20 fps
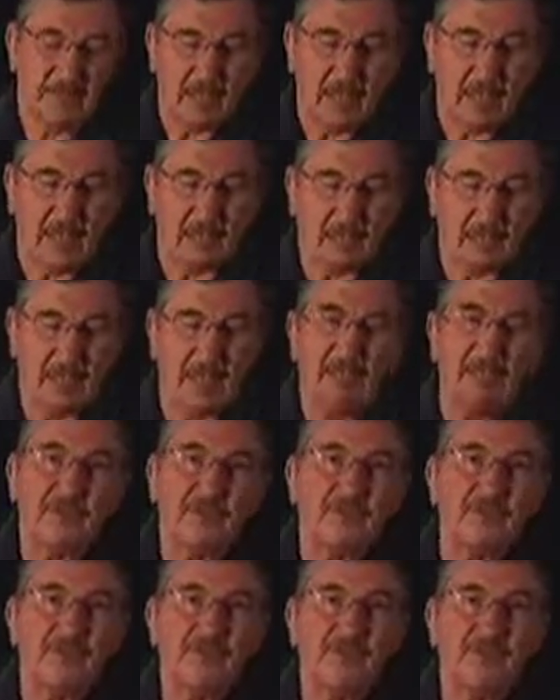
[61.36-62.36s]
The other
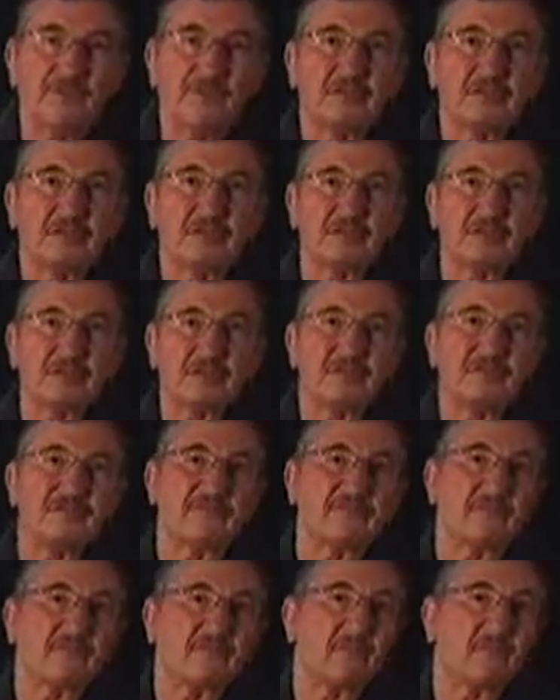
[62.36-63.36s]
thing is you could
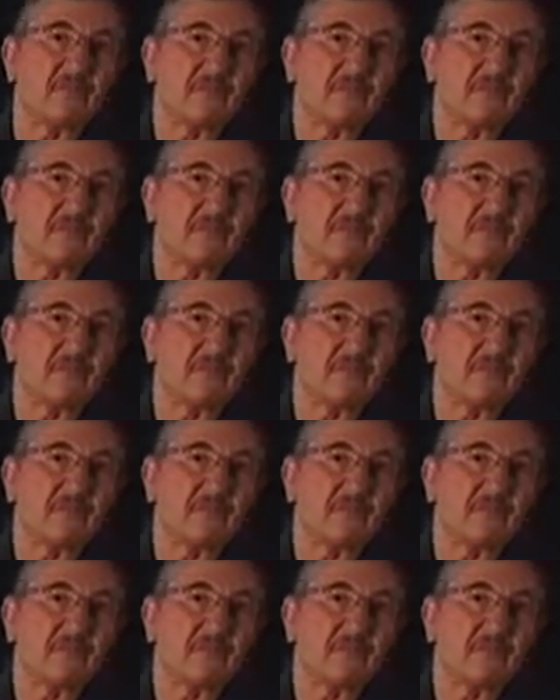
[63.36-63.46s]
deactivate the